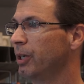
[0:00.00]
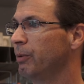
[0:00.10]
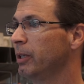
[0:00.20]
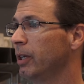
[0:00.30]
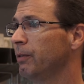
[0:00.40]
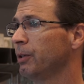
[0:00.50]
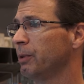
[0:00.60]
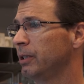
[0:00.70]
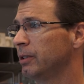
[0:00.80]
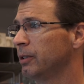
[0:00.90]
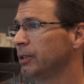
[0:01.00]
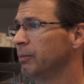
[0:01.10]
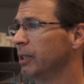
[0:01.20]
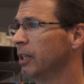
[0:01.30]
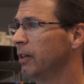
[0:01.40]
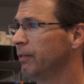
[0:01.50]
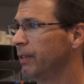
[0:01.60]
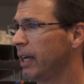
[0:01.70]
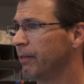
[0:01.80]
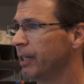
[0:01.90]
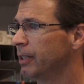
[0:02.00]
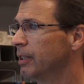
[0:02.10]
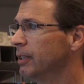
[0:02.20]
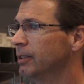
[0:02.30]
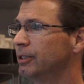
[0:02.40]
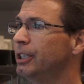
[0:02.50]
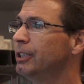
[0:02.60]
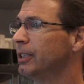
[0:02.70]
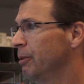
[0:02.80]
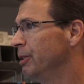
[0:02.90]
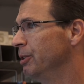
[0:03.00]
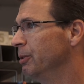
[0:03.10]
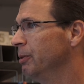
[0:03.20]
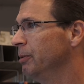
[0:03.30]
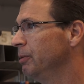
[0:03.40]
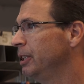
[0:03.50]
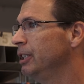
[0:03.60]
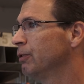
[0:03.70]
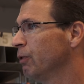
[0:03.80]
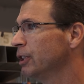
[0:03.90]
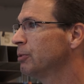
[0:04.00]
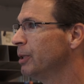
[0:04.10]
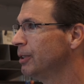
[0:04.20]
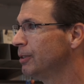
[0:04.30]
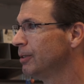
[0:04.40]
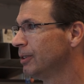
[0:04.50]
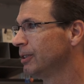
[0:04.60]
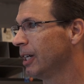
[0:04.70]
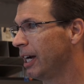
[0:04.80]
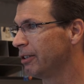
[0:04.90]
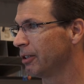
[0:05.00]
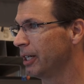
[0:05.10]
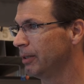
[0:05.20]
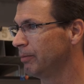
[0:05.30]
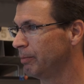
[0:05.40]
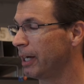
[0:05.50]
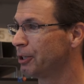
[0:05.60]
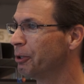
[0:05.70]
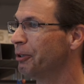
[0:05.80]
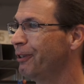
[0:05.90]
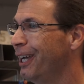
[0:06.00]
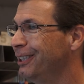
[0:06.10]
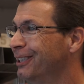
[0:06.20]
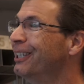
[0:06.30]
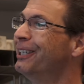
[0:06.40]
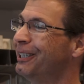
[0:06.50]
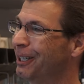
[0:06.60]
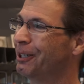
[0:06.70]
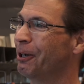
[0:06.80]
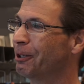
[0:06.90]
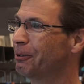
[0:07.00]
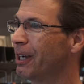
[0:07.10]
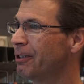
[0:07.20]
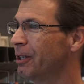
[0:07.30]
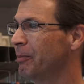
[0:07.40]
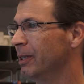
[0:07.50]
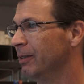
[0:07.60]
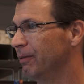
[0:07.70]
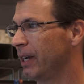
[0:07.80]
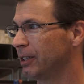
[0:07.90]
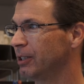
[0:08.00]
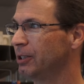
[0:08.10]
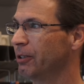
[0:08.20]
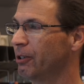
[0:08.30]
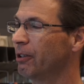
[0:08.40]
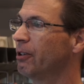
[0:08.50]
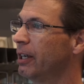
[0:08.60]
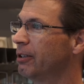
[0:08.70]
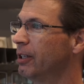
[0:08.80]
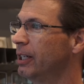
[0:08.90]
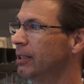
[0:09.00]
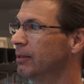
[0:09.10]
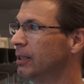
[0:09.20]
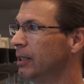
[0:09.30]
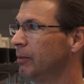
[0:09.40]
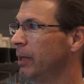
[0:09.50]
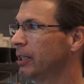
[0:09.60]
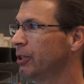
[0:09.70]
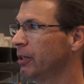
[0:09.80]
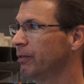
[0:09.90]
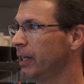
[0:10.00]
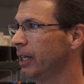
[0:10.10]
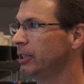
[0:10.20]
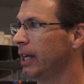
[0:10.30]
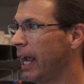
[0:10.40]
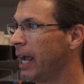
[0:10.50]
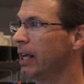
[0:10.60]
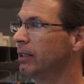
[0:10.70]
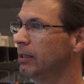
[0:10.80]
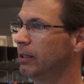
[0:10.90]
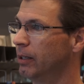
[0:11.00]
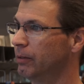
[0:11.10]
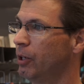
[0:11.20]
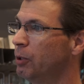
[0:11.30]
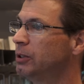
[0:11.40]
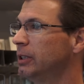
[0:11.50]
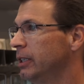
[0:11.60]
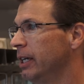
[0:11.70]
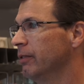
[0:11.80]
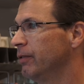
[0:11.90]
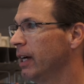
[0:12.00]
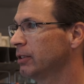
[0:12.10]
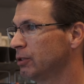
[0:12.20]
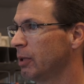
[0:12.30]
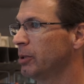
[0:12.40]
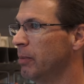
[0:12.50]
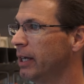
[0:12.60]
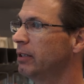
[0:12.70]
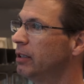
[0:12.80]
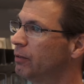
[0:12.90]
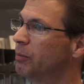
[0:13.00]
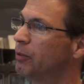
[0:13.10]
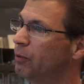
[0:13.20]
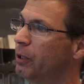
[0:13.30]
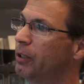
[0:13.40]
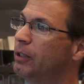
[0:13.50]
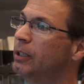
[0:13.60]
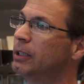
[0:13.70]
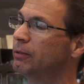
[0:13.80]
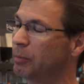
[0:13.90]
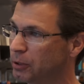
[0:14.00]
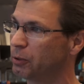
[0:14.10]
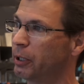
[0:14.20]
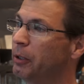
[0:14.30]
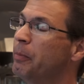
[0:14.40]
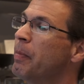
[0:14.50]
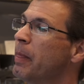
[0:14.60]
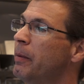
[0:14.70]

Well, we love our research, and we love having the teaching that we do. We teach freshmen to isolate bacteriophage and characterize them. And in fact, this year they're also isolating bacteriophage and the host that they infect, streptomyces, from the soil.